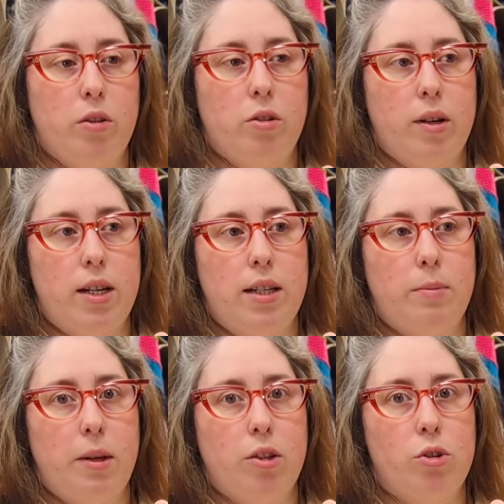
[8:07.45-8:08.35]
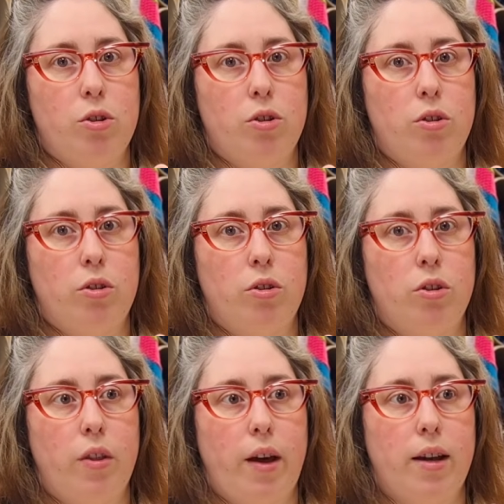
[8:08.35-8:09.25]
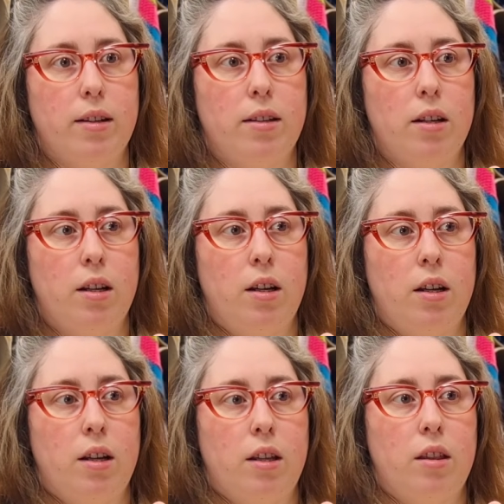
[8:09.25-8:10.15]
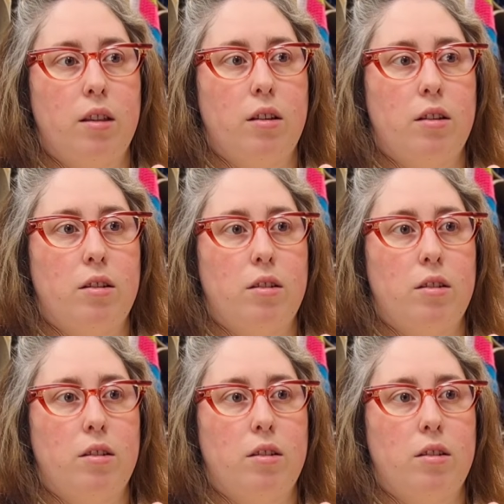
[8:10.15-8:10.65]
So I need to make sure that the